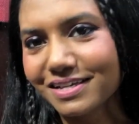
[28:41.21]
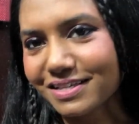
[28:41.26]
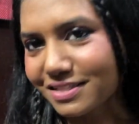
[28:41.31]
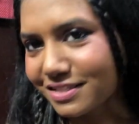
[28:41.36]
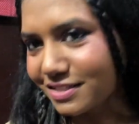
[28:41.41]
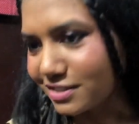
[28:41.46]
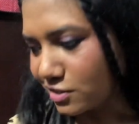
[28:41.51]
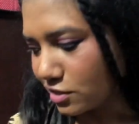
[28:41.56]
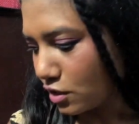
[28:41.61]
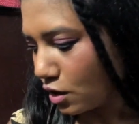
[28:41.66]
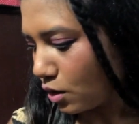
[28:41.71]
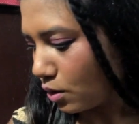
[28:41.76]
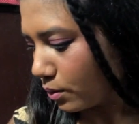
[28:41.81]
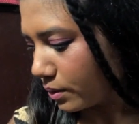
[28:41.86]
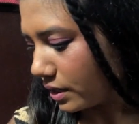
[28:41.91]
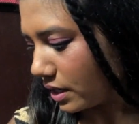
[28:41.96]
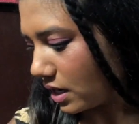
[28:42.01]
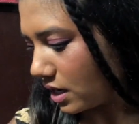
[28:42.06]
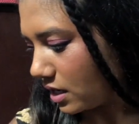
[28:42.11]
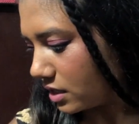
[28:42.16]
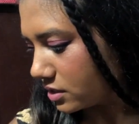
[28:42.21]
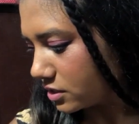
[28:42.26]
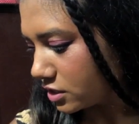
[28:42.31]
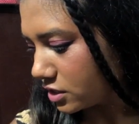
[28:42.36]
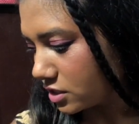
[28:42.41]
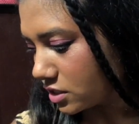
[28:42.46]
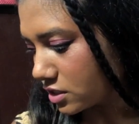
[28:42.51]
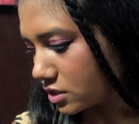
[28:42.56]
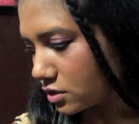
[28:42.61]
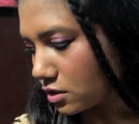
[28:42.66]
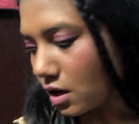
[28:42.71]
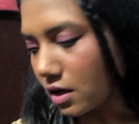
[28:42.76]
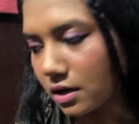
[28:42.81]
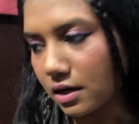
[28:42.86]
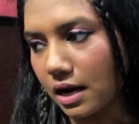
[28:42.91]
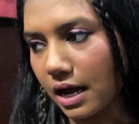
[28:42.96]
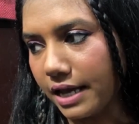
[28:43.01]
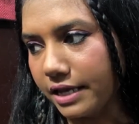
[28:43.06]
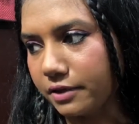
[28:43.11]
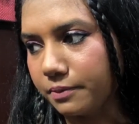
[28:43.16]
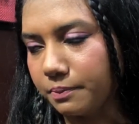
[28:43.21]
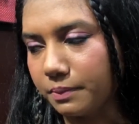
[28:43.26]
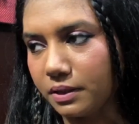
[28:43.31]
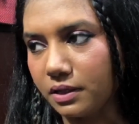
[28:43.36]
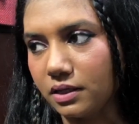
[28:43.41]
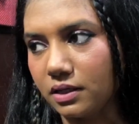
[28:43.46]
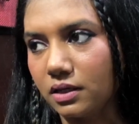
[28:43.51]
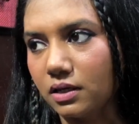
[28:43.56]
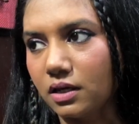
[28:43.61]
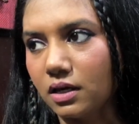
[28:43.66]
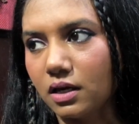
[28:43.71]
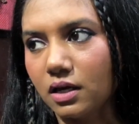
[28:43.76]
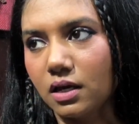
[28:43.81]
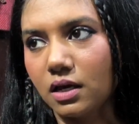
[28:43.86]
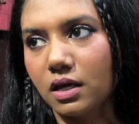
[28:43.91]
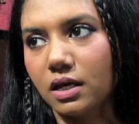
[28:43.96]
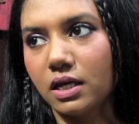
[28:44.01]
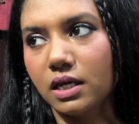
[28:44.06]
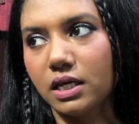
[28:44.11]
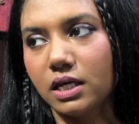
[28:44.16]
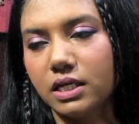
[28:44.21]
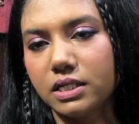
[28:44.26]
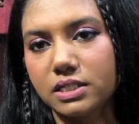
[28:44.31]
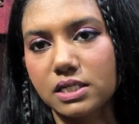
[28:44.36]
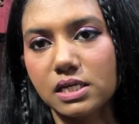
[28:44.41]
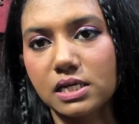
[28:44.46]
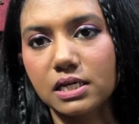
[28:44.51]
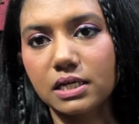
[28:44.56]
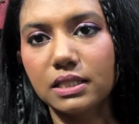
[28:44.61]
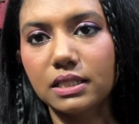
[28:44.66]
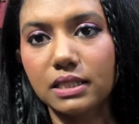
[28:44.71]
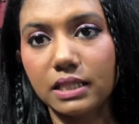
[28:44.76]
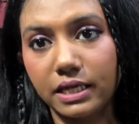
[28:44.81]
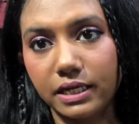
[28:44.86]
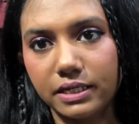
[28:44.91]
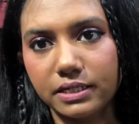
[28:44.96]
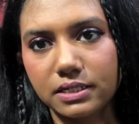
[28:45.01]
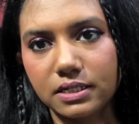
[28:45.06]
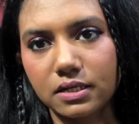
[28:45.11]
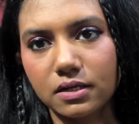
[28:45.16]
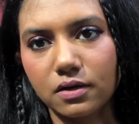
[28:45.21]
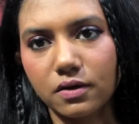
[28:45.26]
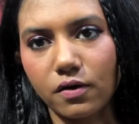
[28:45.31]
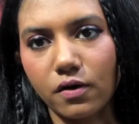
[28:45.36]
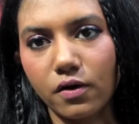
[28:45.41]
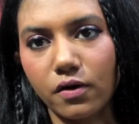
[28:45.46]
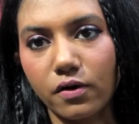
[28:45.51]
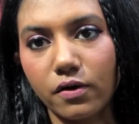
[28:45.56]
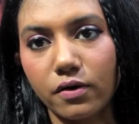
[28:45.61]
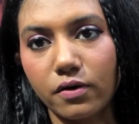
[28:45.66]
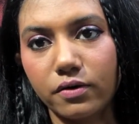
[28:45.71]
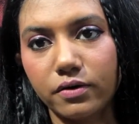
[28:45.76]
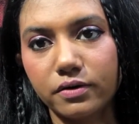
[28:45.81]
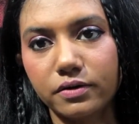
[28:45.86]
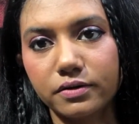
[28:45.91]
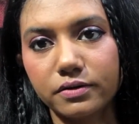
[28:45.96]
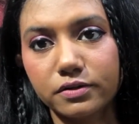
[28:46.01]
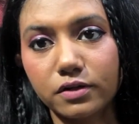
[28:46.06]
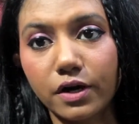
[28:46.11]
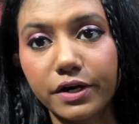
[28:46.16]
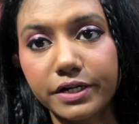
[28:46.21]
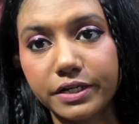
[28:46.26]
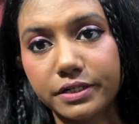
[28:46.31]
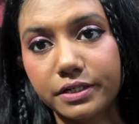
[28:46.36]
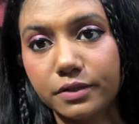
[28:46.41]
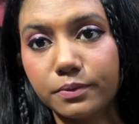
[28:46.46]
So yeah, she does not like me eating late or not eating